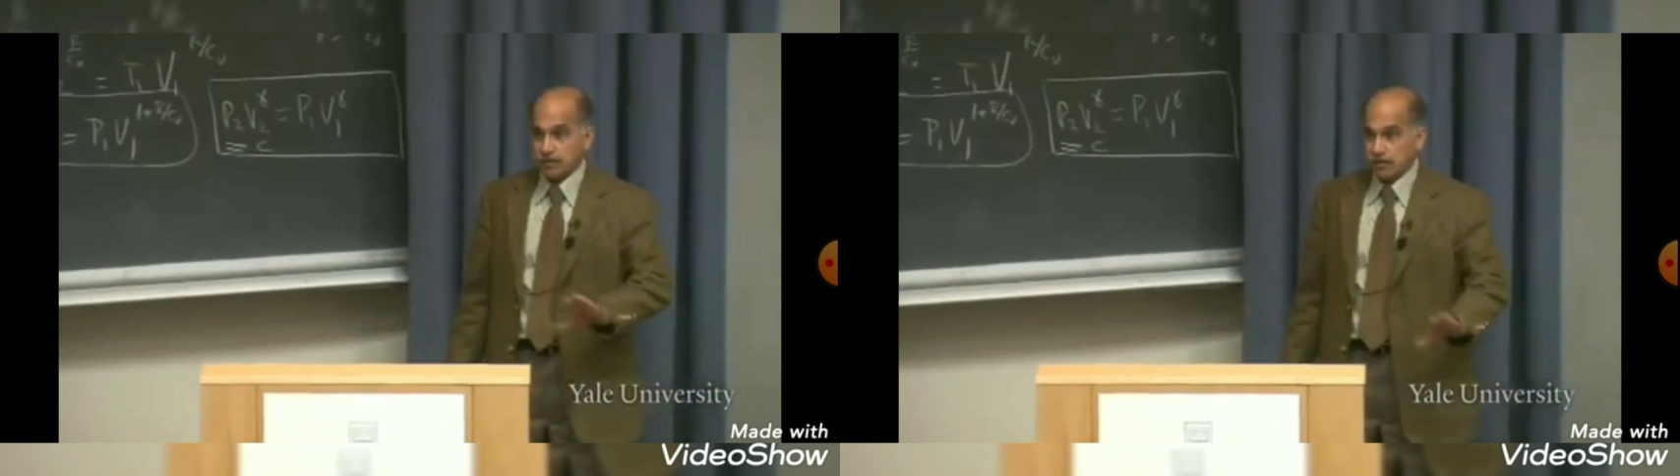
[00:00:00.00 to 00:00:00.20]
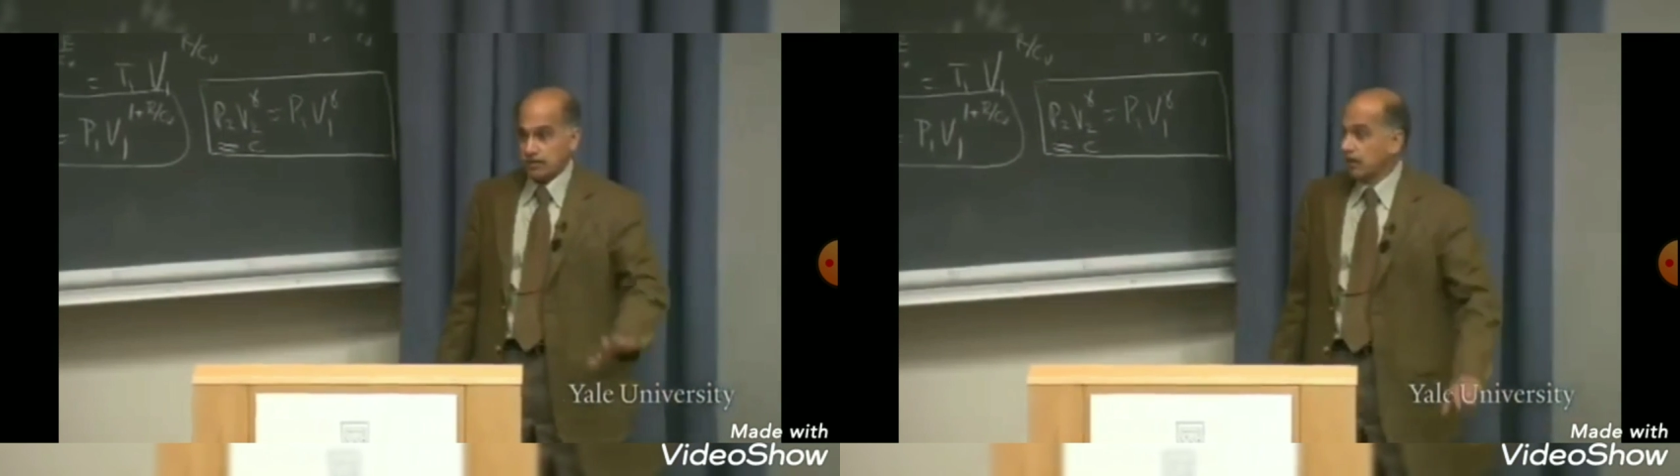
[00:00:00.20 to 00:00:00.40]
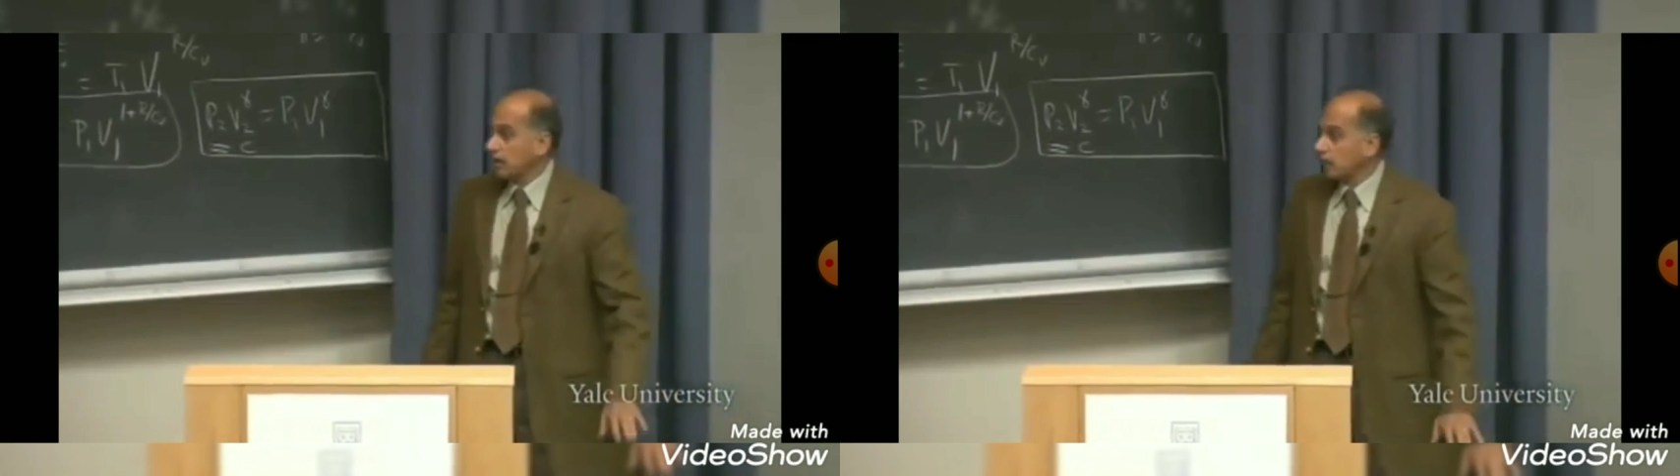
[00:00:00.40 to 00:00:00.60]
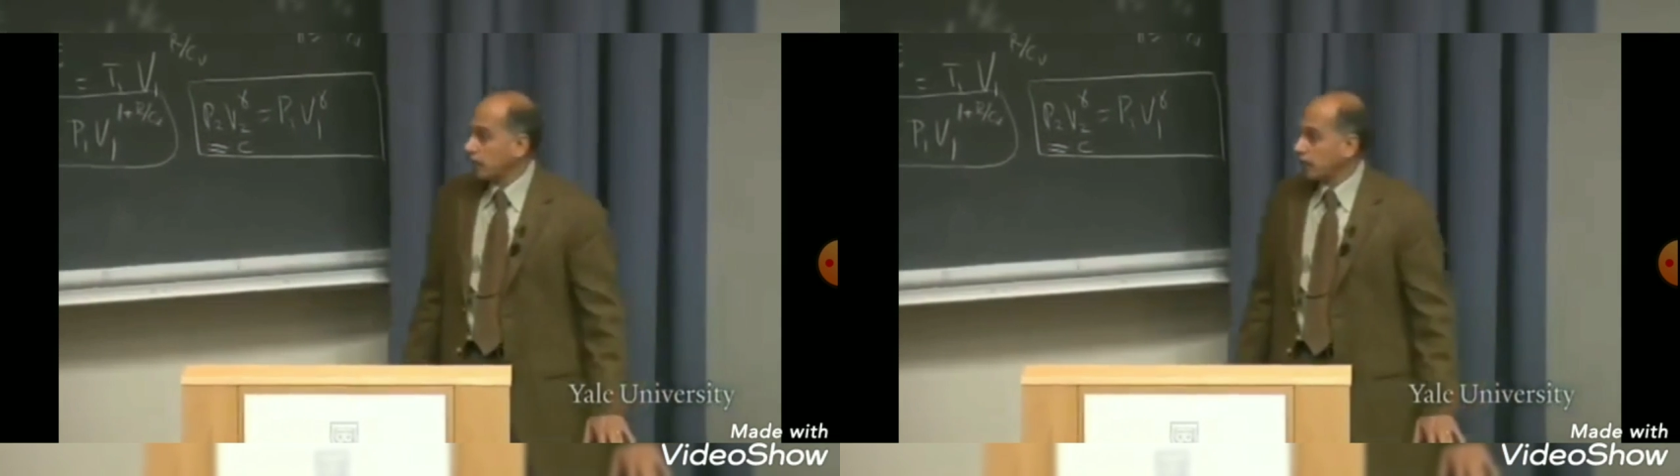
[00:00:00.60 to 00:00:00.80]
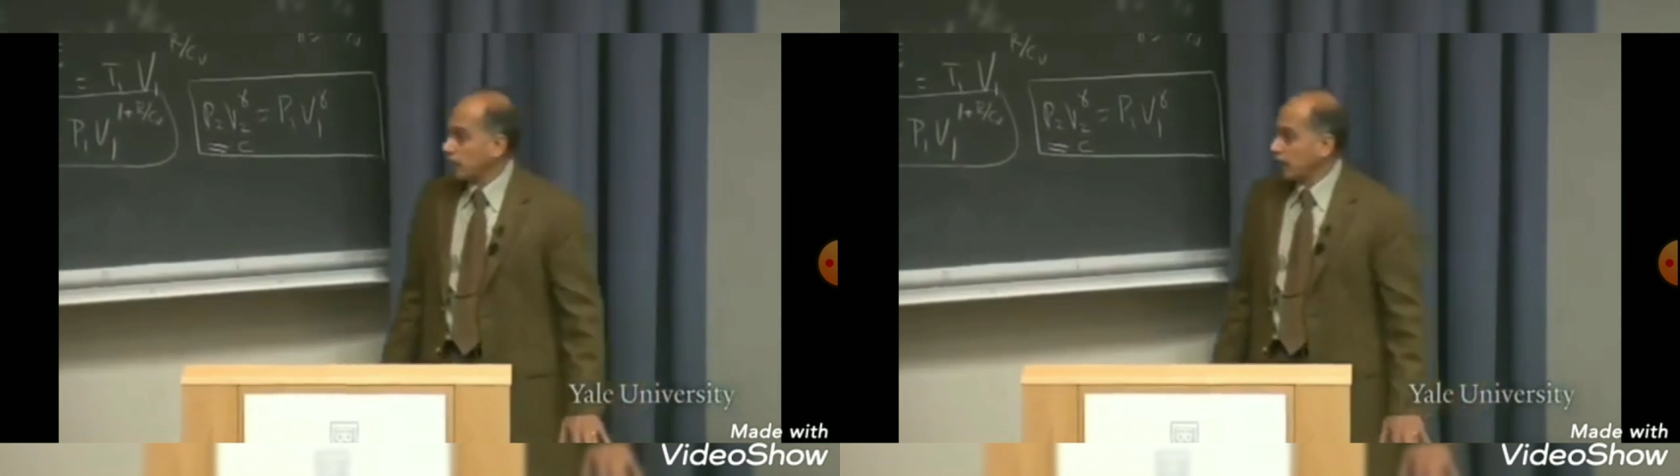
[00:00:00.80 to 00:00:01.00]
now, we
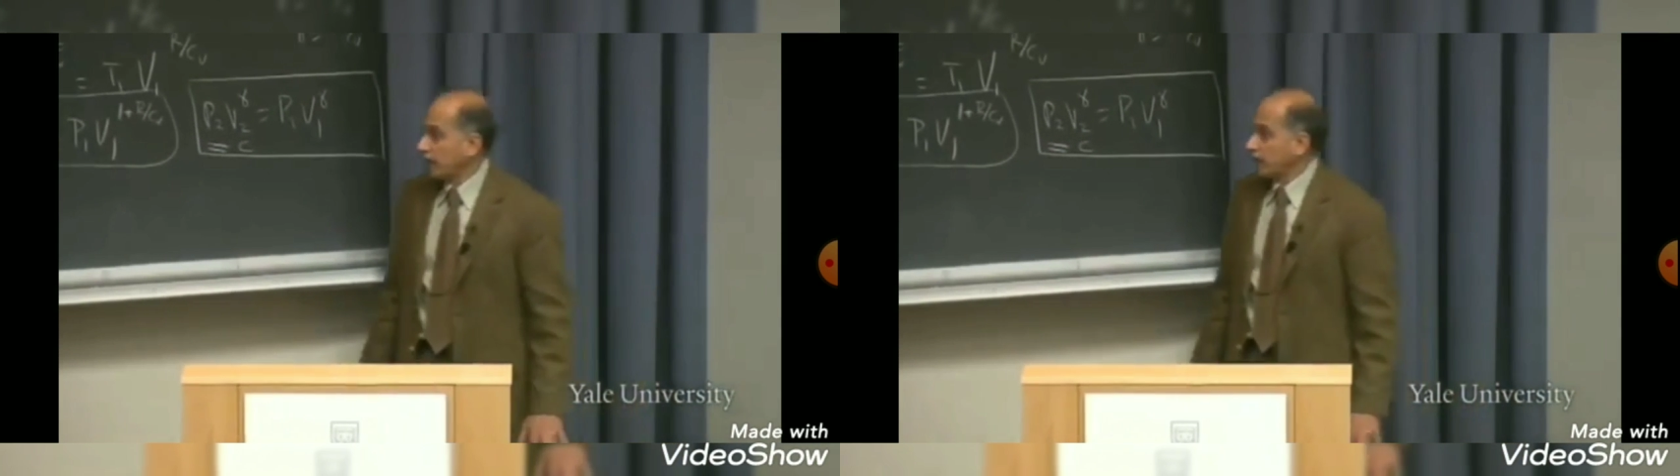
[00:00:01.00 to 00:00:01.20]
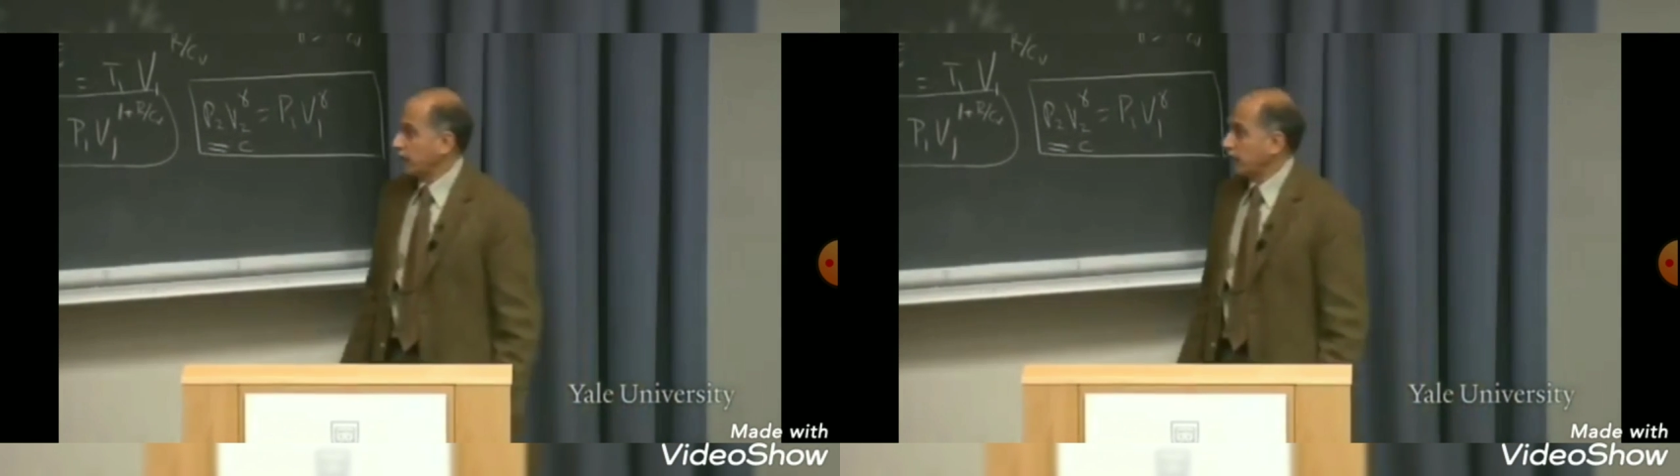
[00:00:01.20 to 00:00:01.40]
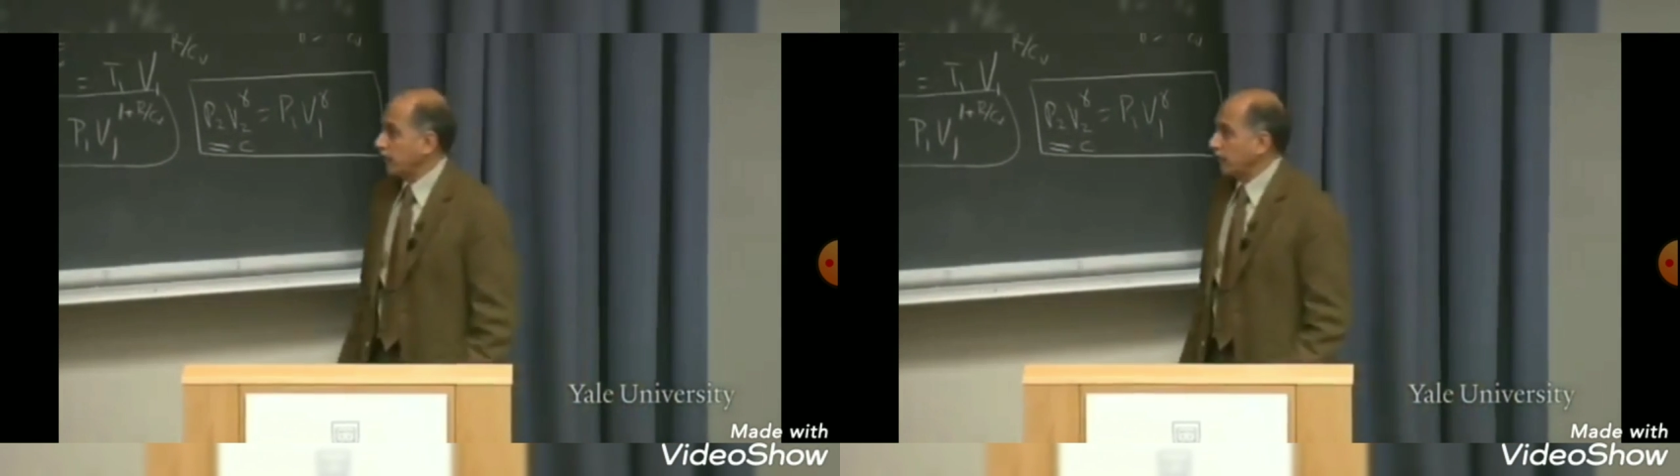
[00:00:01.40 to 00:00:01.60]
don't know anything.